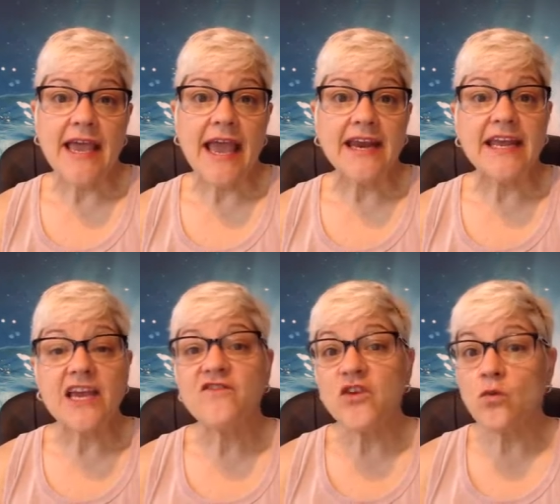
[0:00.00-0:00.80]
and
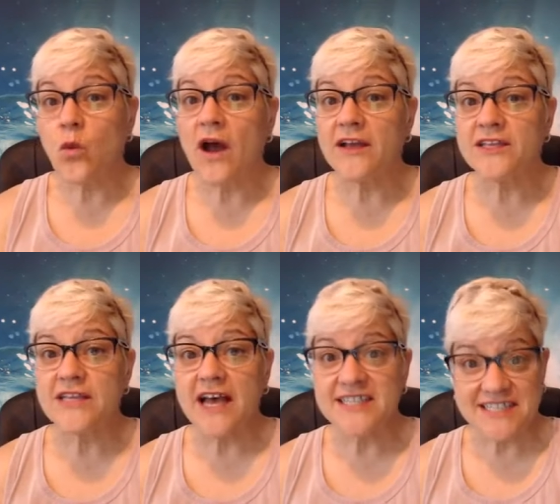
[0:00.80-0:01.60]
if you want
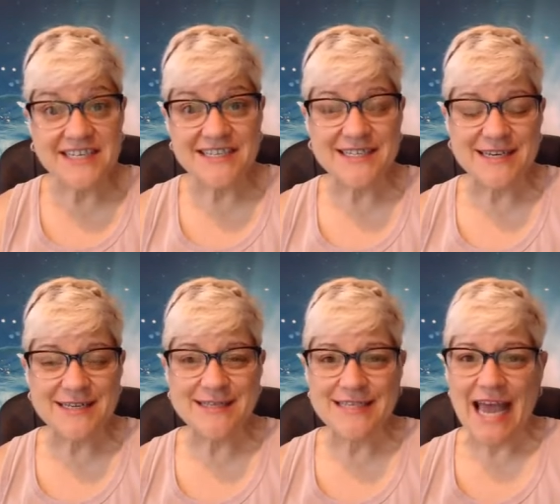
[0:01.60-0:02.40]

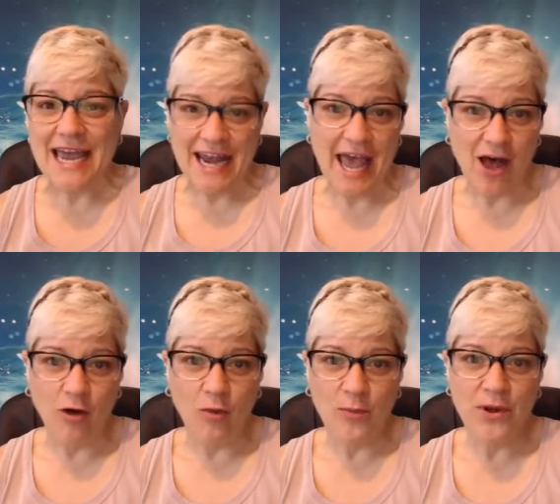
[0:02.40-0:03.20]
assistance and
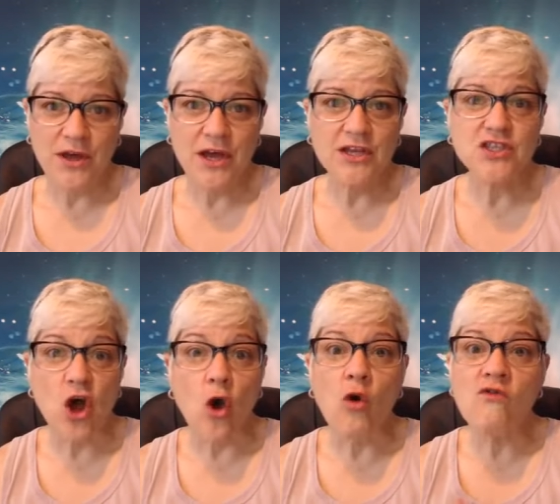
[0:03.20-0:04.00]
help
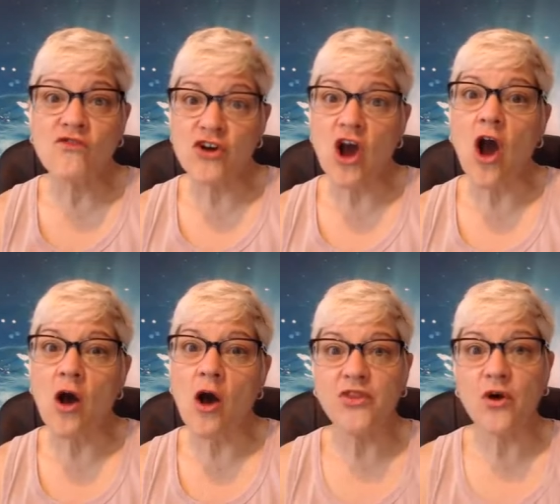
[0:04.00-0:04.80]
to
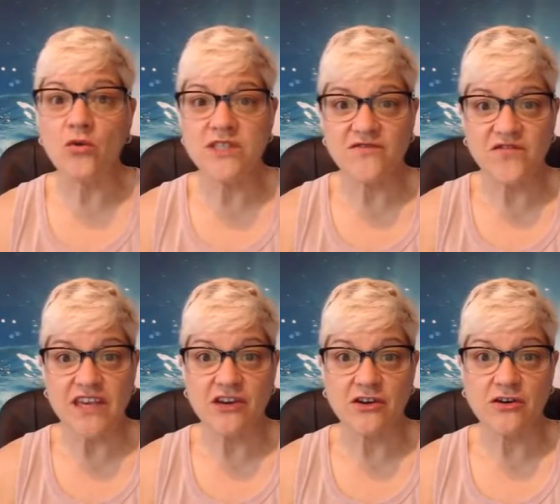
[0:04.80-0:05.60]
overcome those
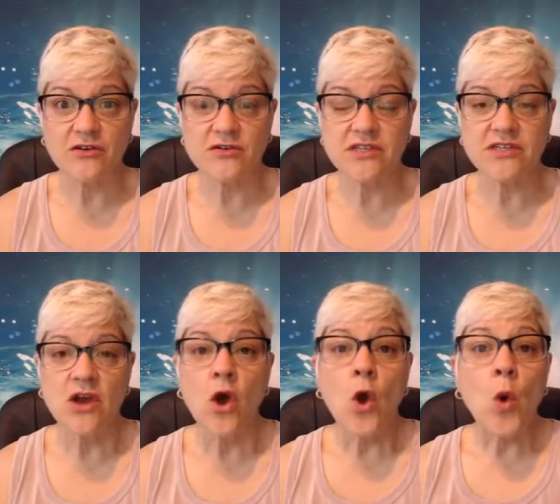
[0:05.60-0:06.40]
fears
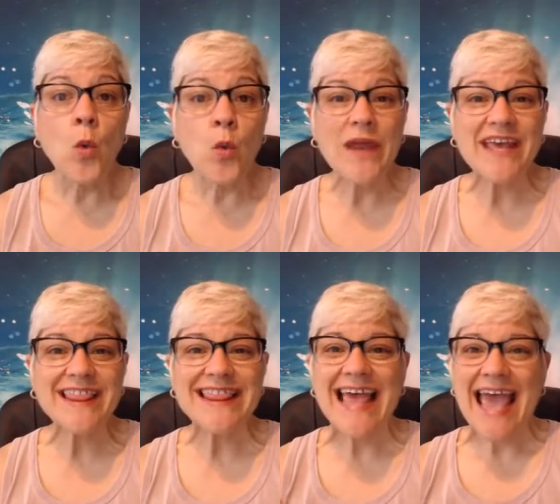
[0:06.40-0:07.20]

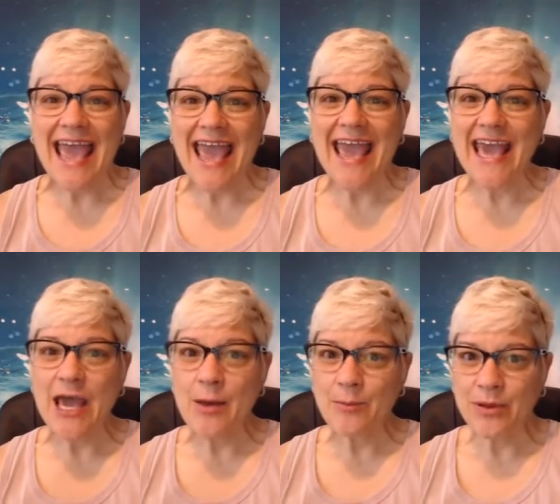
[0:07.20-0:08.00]
with
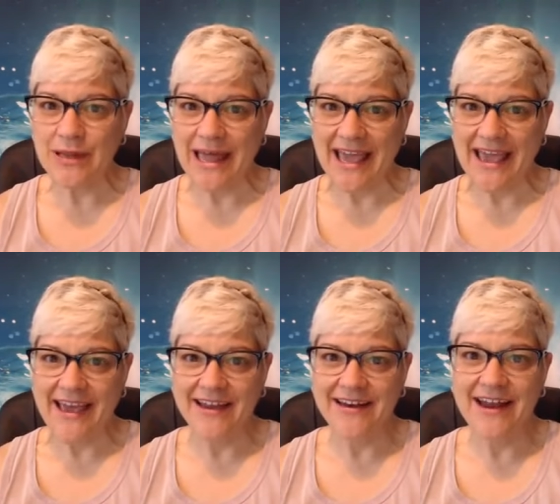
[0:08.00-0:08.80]
a
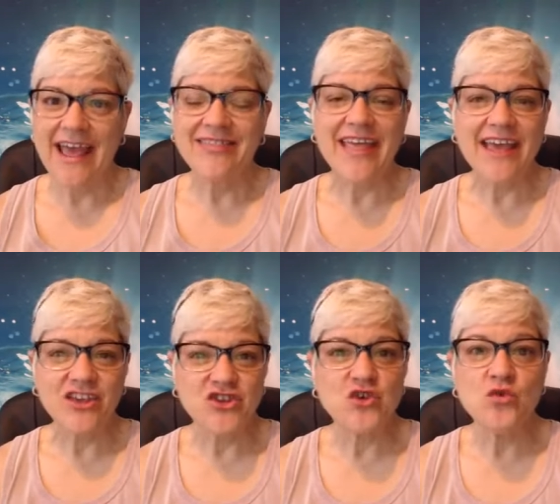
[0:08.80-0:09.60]
plan that
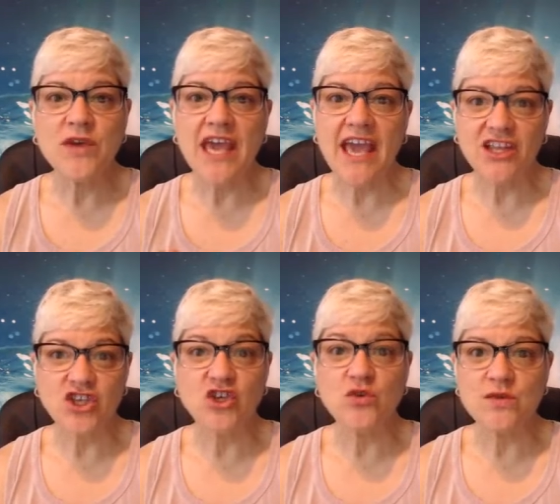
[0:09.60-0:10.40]
you can
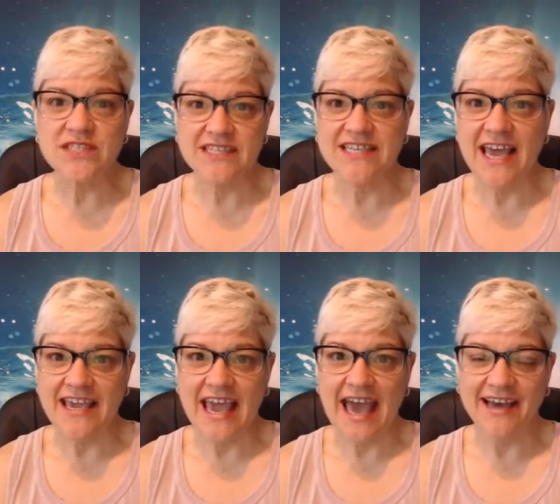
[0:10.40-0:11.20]
use to
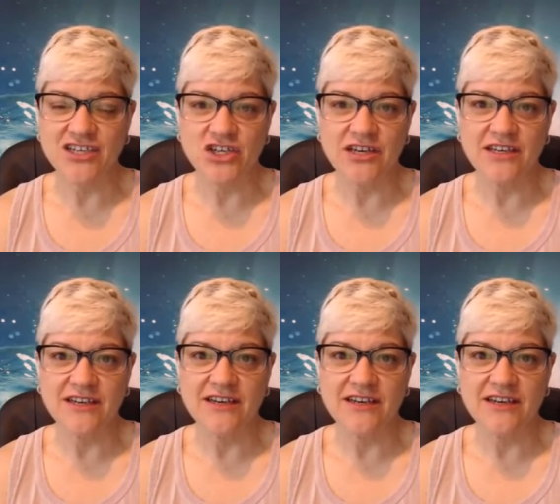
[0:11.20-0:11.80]
take action,